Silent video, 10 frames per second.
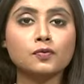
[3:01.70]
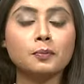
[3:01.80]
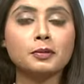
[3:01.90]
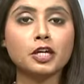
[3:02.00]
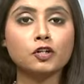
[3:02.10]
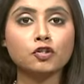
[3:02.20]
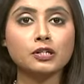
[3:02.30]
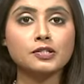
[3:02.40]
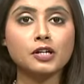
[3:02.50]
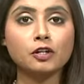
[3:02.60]

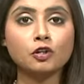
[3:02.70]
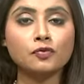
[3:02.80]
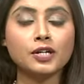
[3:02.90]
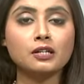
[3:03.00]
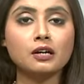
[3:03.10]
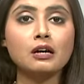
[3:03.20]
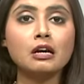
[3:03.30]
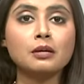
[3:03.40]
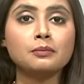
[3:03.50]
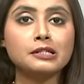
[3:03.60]
Patanjali's Ayurveda
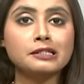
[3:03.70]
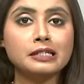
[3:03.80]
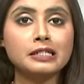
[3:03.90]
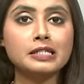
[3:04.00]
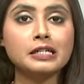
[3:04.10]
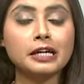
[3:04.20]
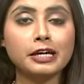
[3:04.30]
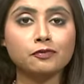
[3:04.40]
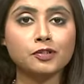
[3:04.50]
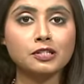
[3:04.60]
misleading
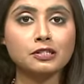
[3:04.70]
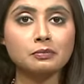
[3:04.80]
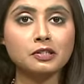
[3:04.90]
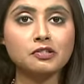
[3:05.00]
advertisements.